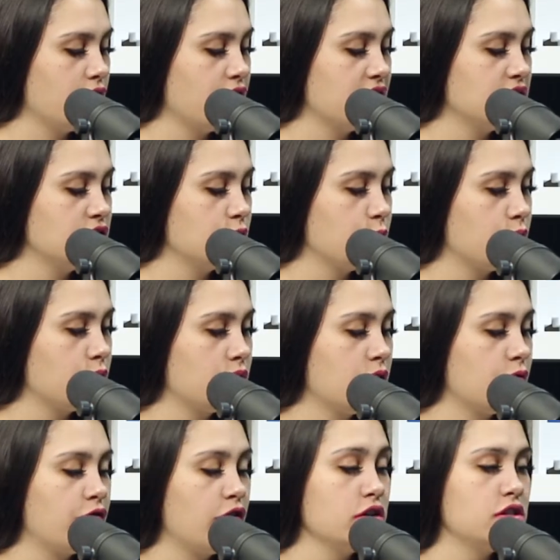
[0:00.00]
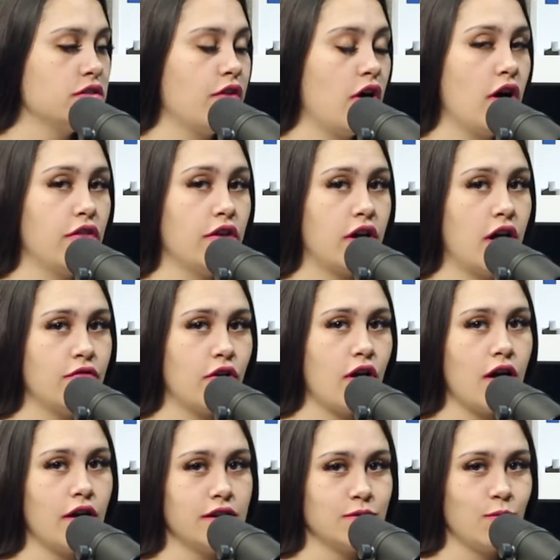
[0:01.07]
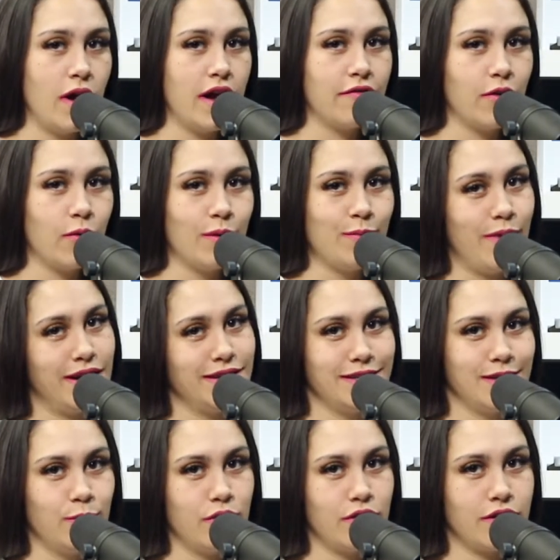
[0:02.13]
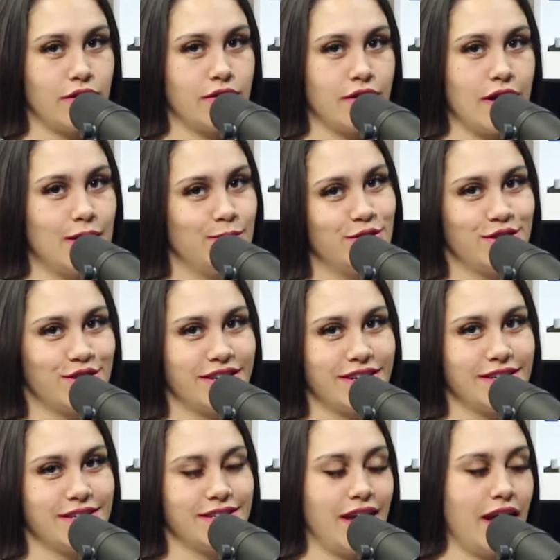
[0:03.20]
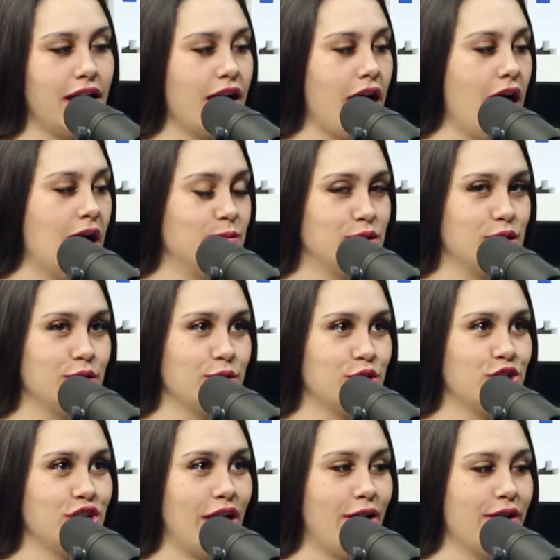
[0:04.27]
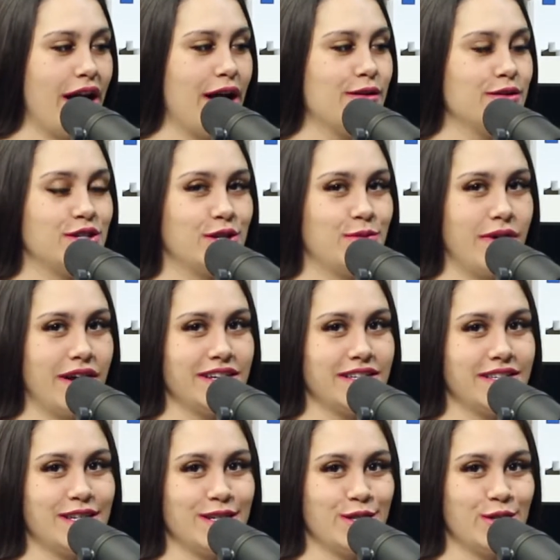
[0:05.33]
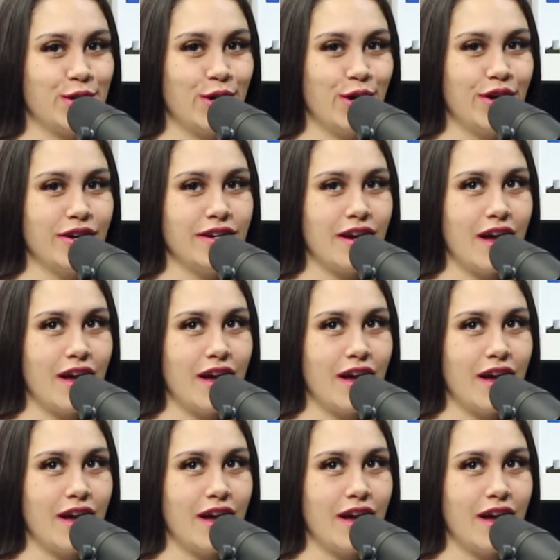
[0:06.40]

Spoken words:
art. First of all, the cover art is why everyone buys the book. I'm just gonna say. So shout out to my sister.